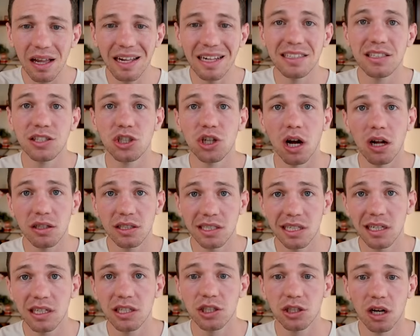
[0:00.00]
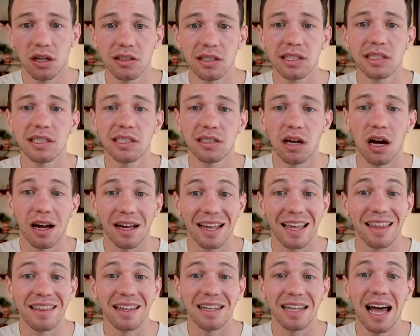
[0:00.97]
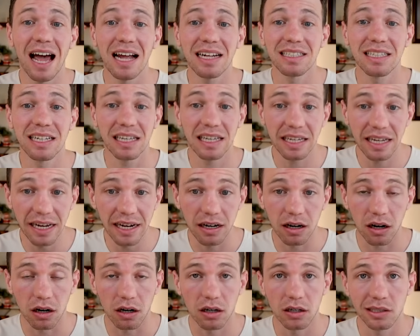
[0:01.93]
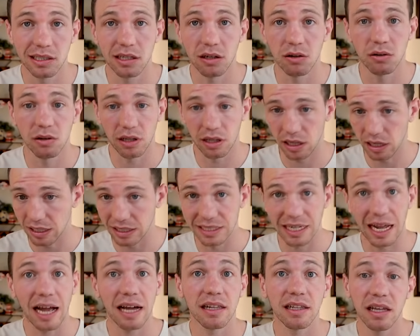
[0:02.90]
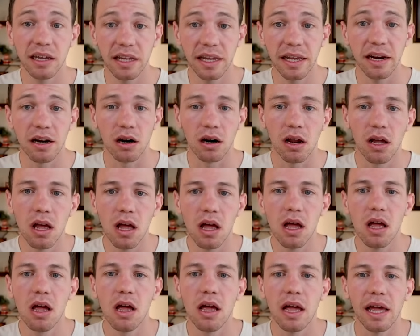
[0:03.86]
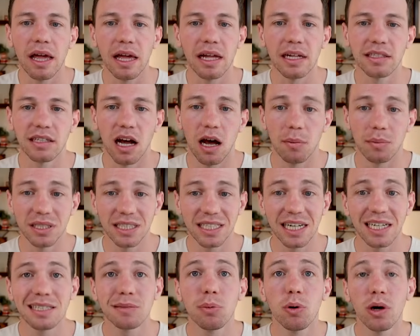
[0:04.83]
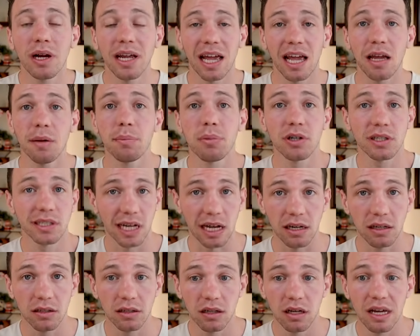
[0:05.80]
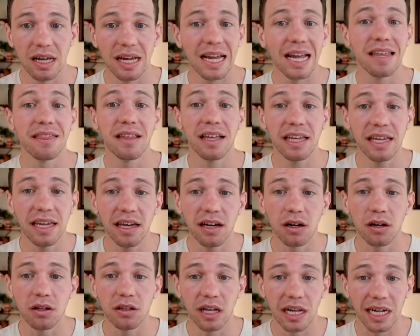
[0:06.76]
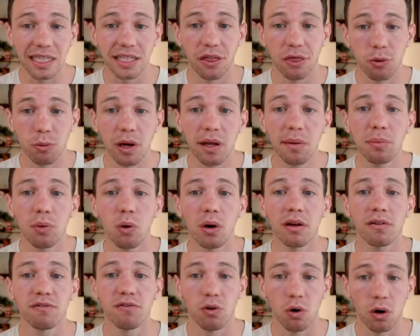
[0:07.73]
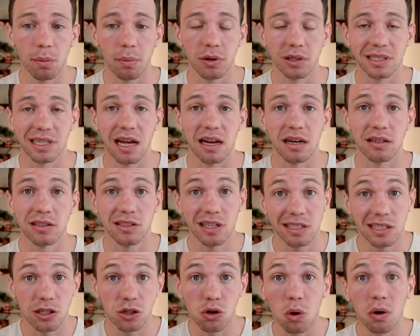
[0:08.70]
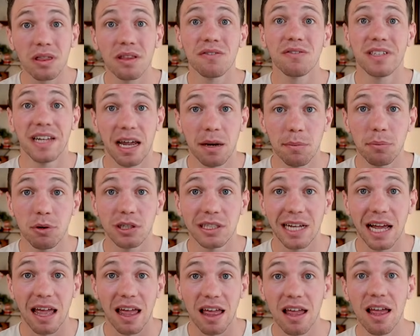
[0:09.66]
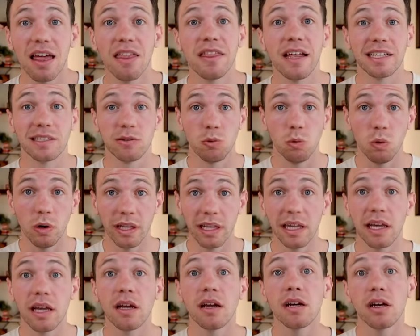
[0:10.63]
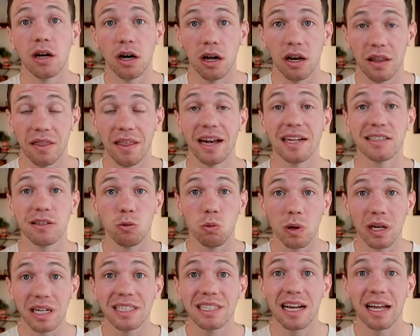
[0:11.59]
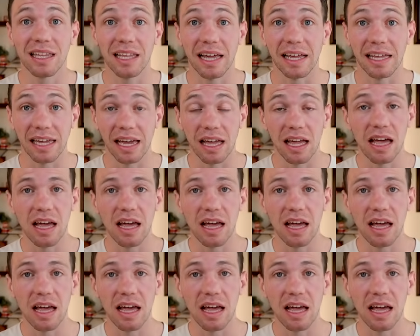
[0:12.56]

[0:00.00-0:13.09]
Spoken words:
is Johnson & Johnson stock in the last year, so exactly a year, it's up 6.8%. And the yield is 3.4%. So that's north of 10%. That's really good. That is the reason I like it.